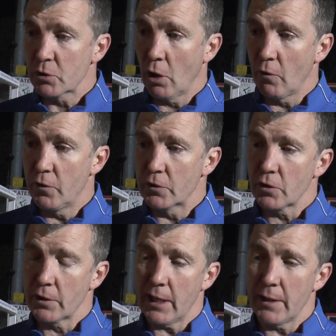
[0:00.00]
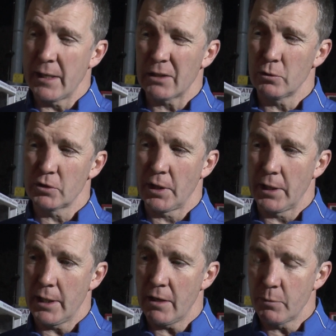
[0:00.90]
Salford, so they had a natural centre
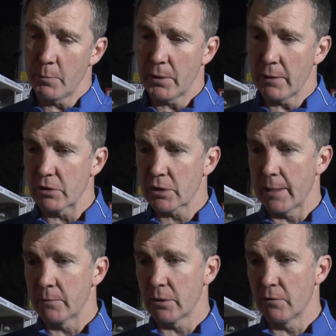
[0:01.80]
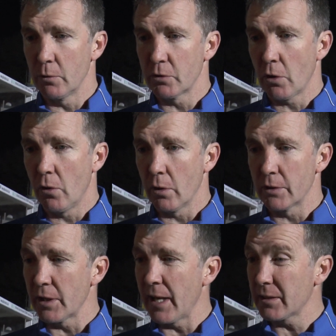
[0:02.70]
half, but previous games they've used Hall
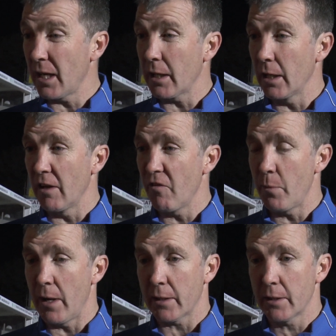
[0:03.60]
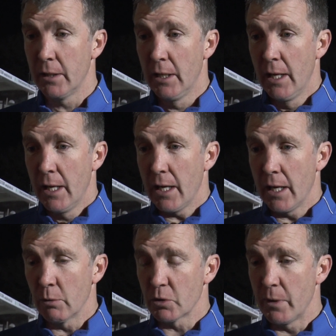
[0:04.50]
as an attacking left back,
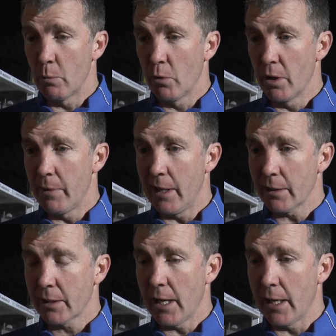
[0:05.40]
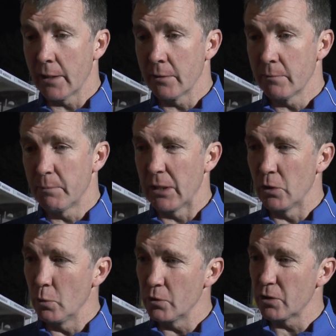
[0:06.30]
and I was a bit worried about Kane being
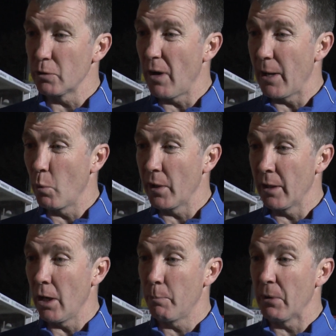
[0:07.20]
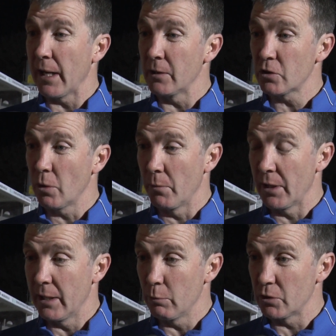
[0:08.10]
used as a right winger up against
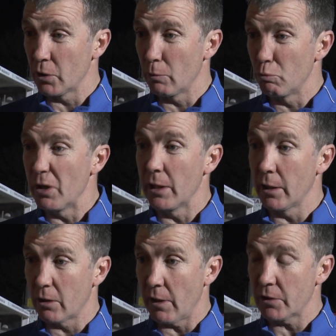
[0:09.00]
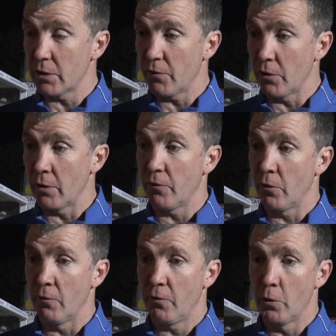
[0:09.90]
somebody that was really aggressive and on the
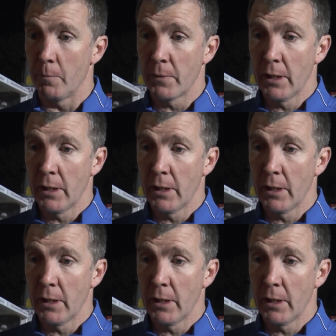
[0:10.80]
front foot.